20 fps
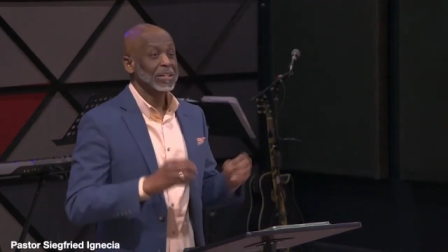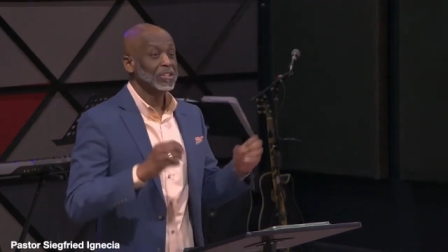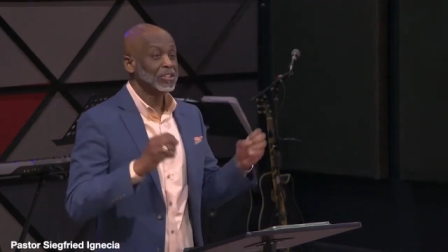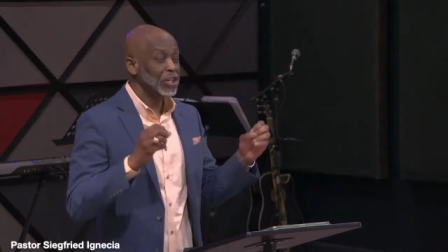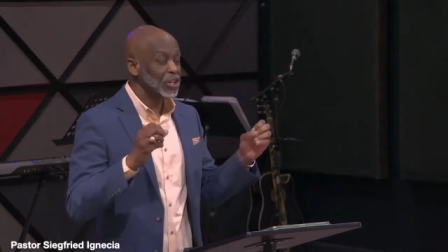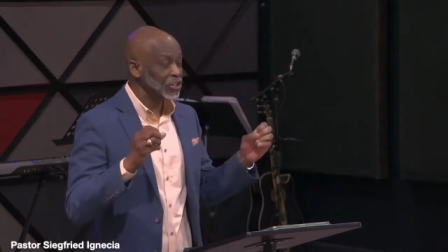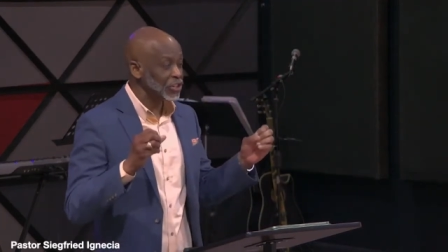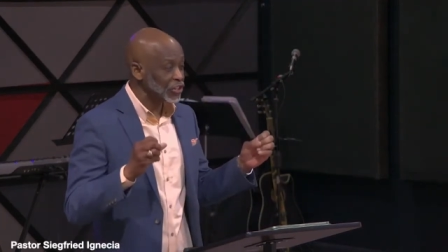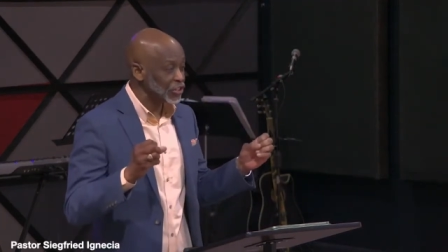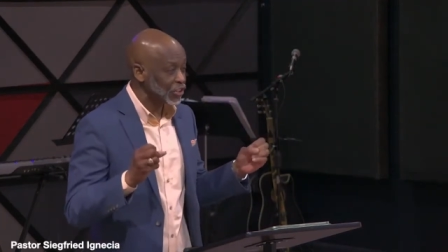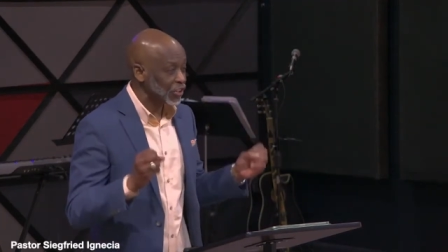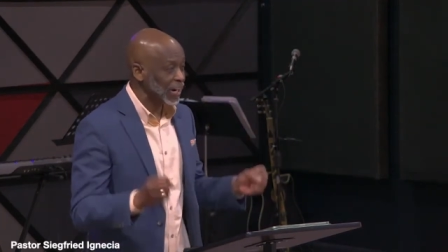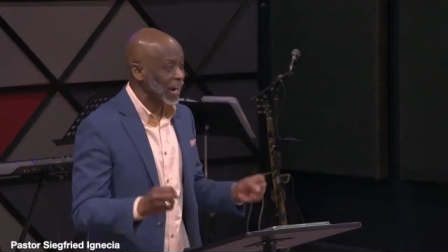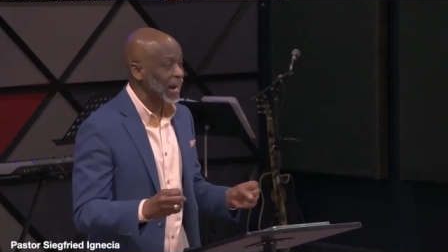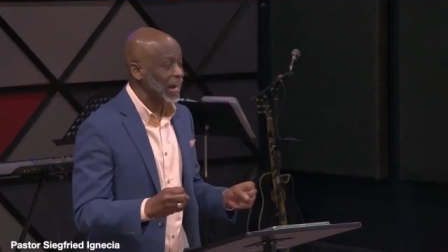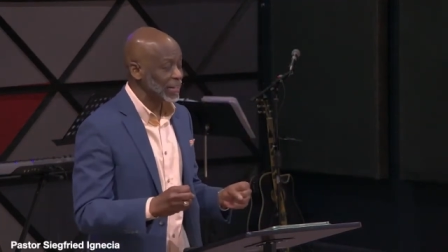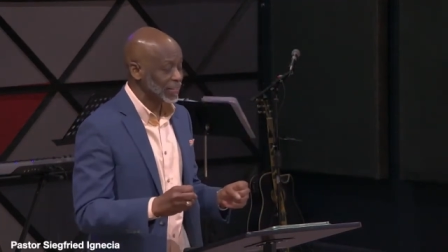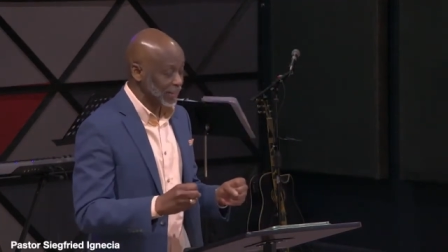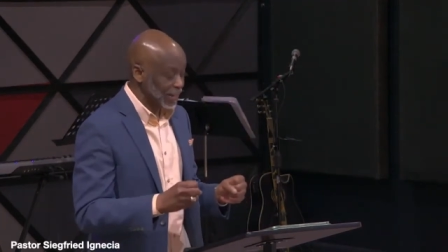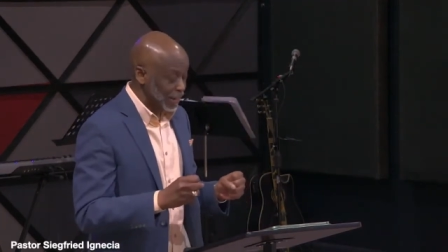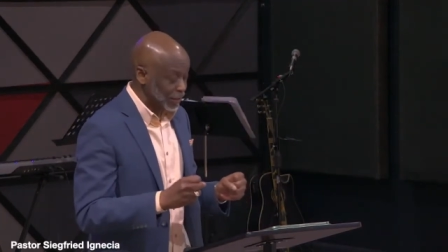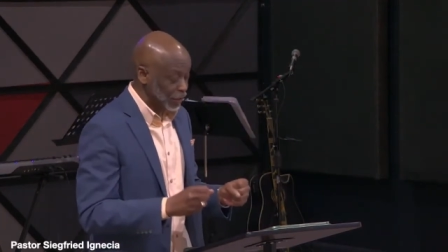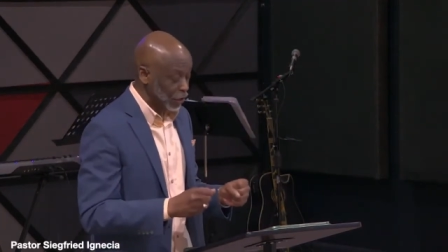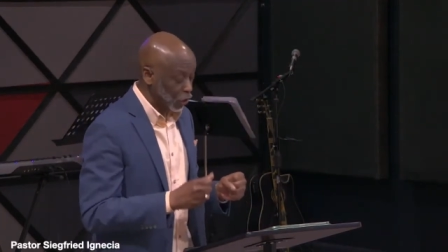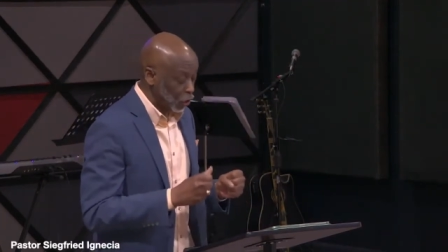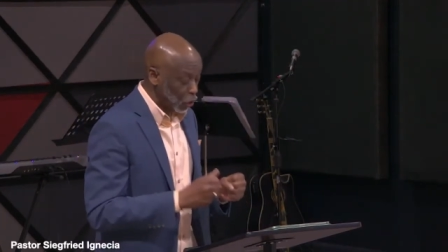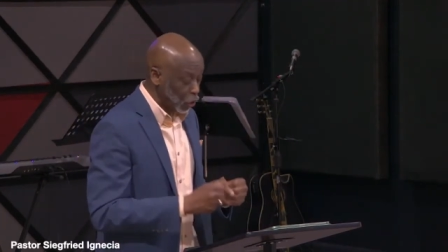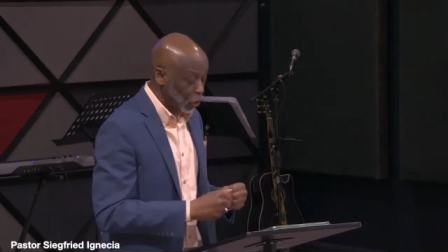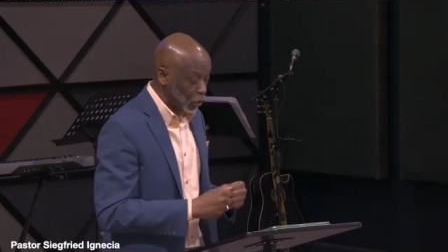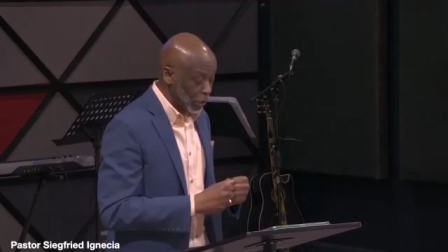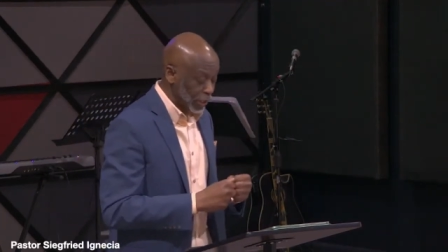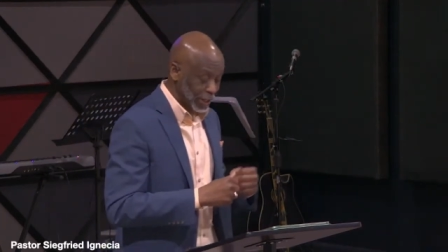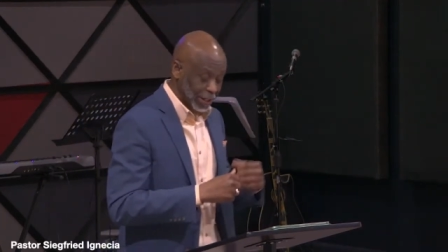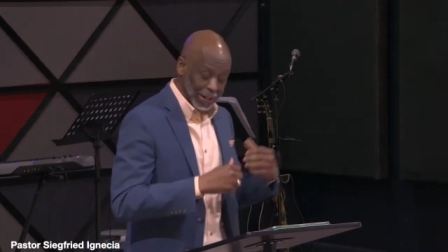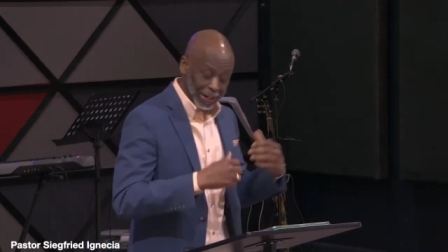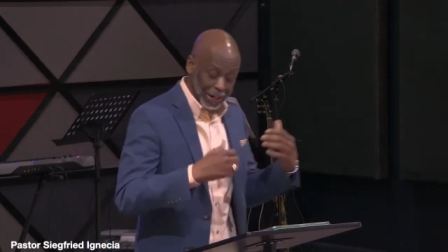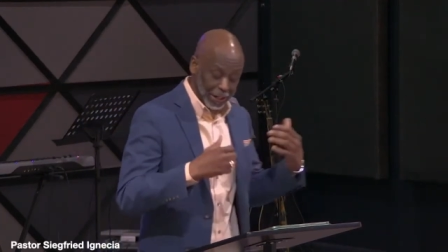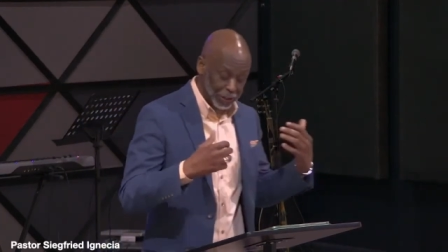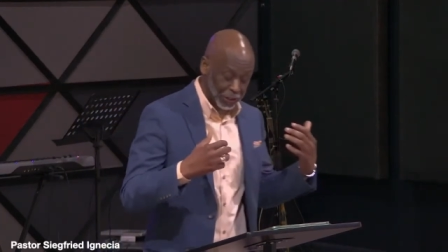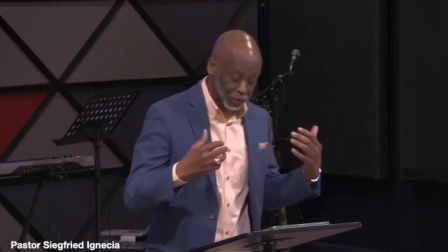Jesus Christ is the only
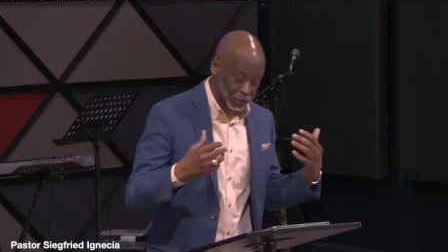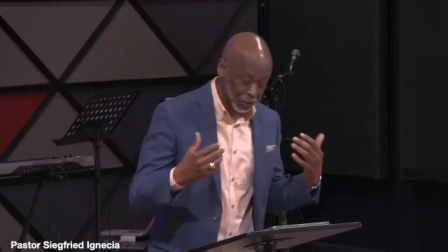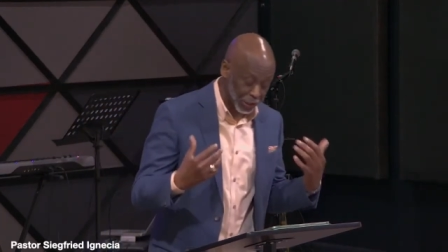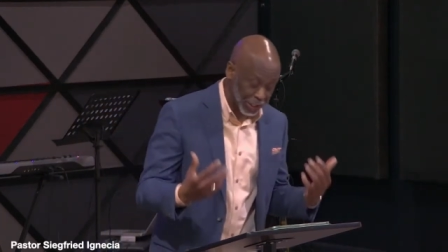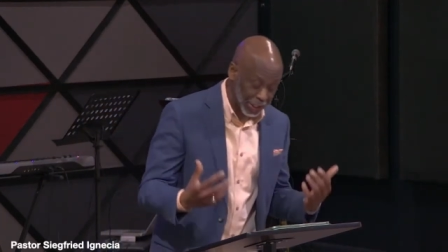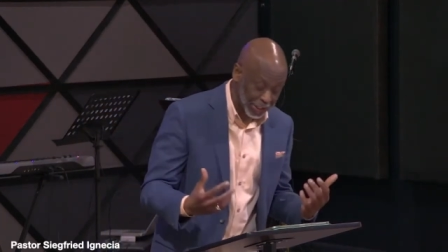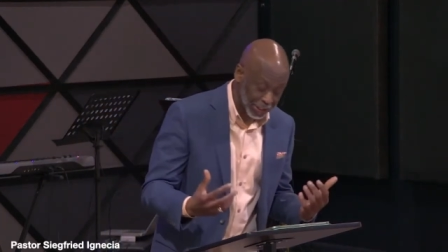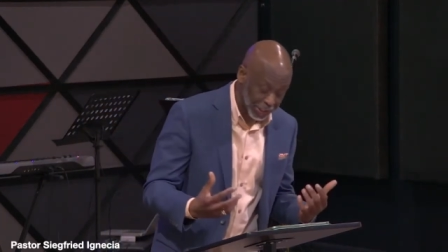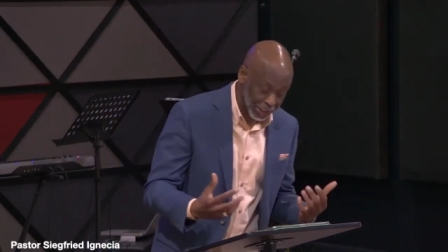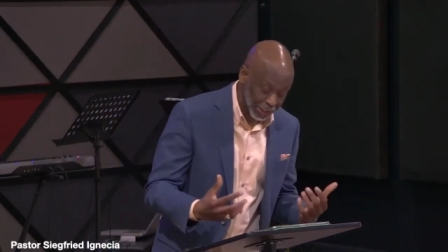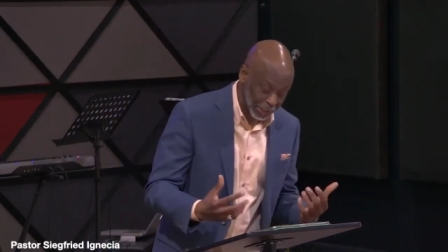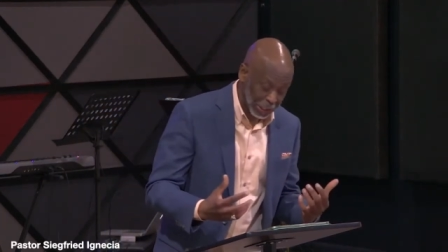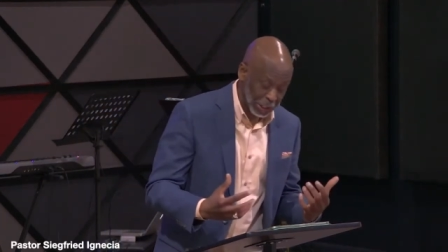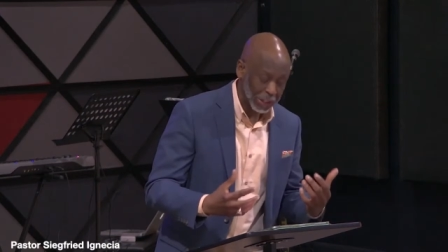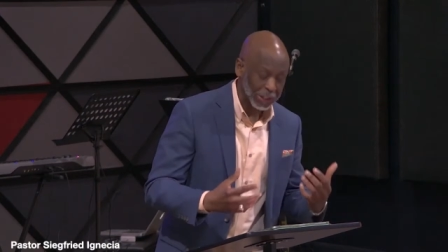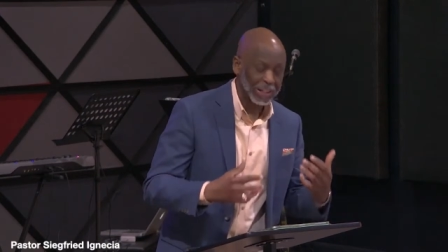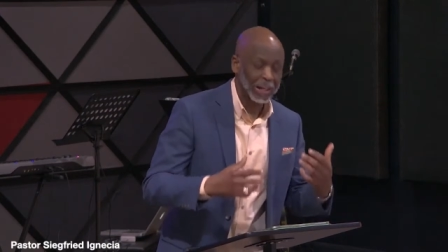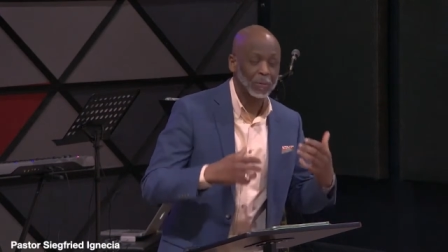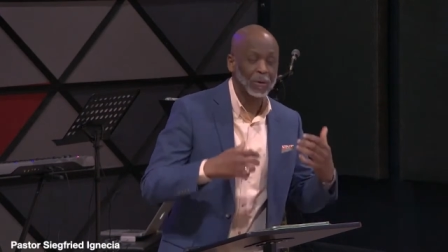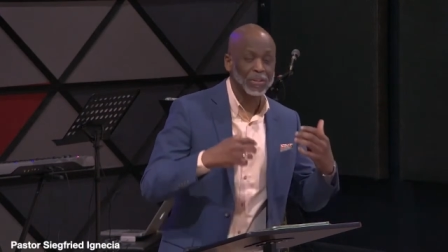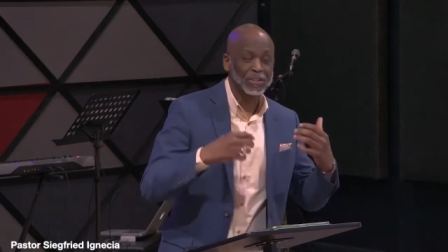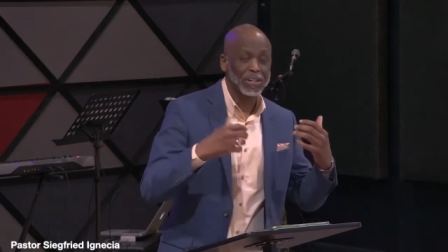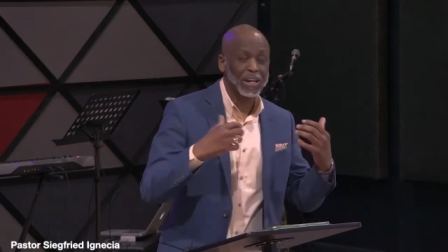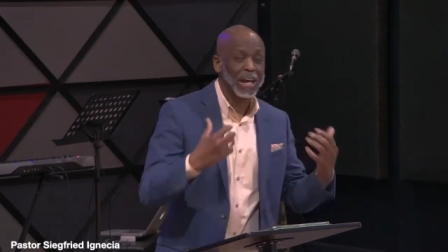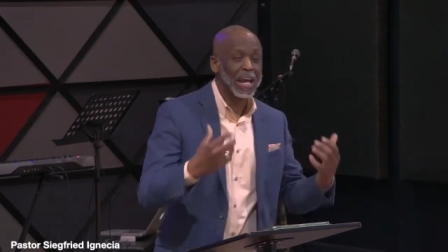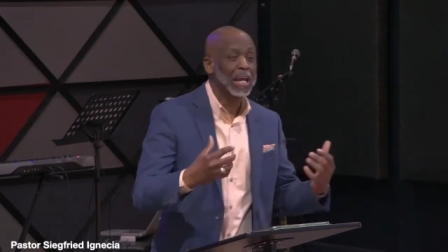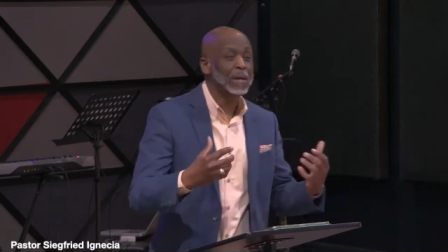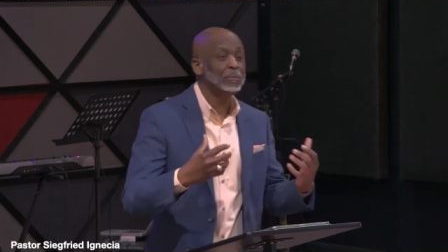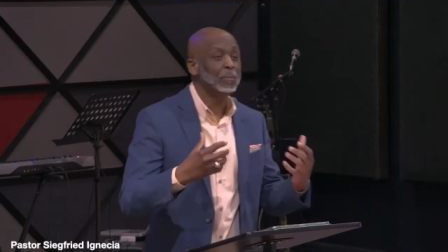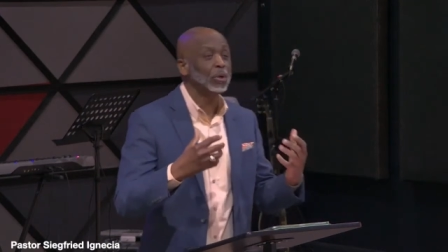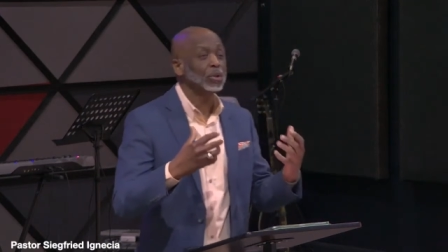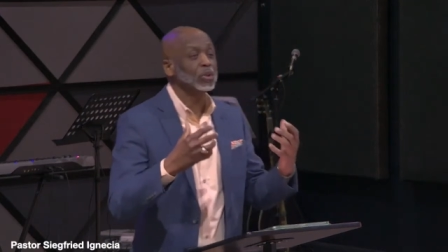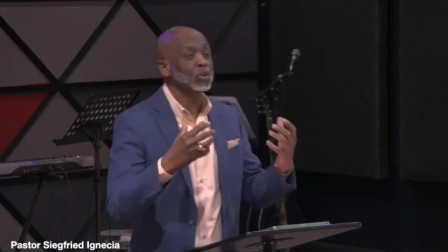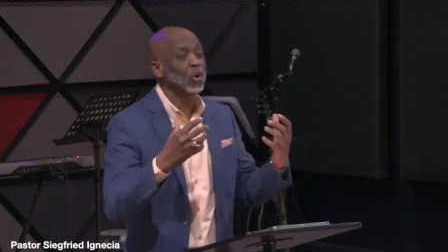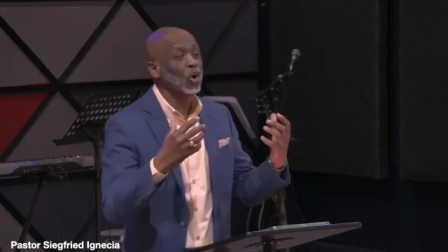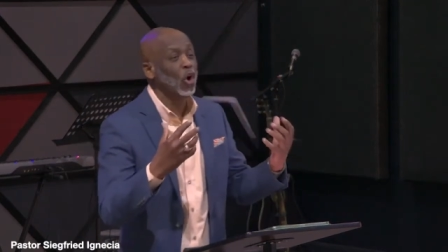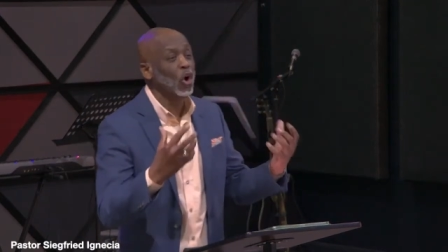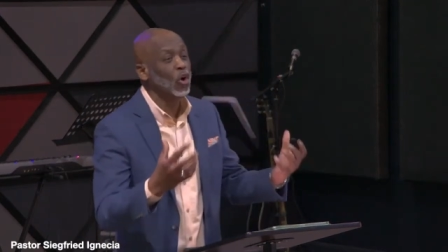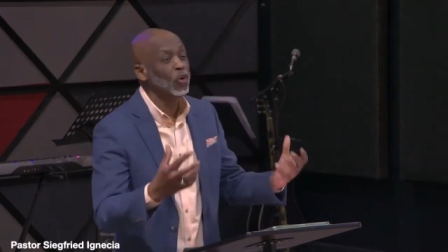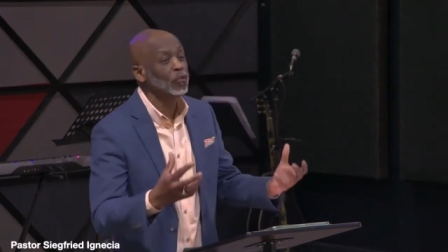religious leader that was able
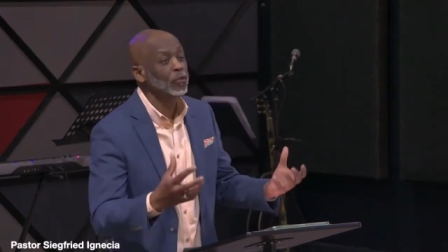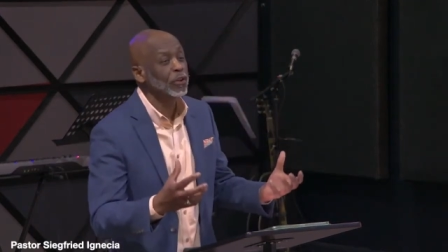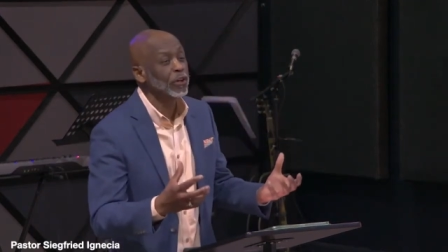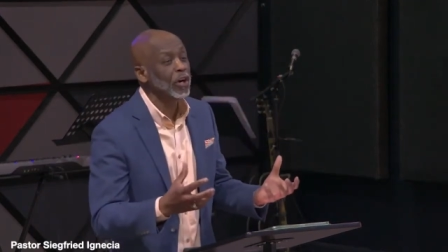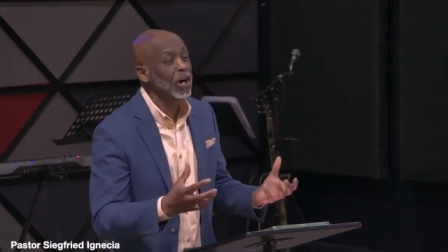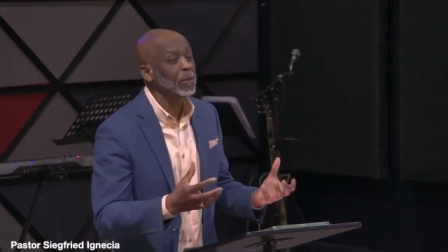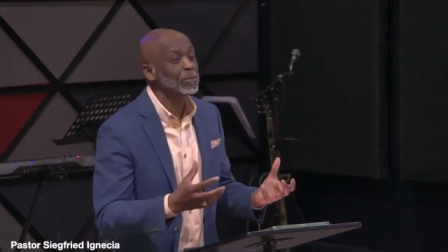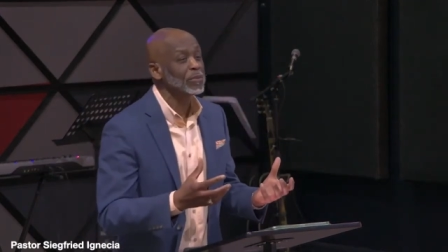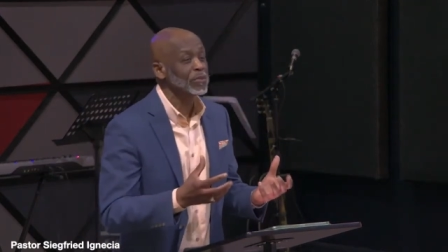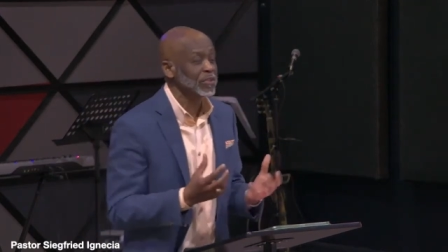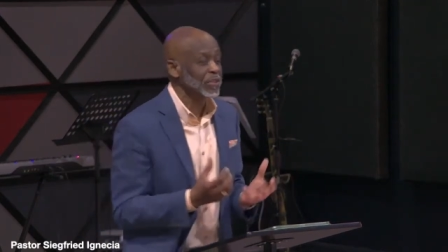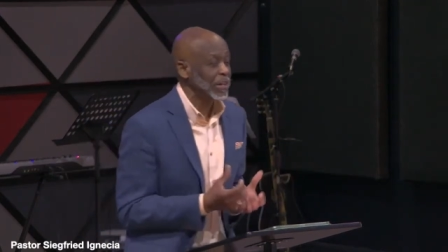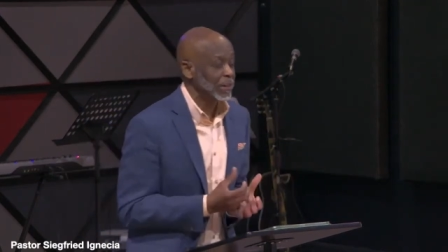to overcome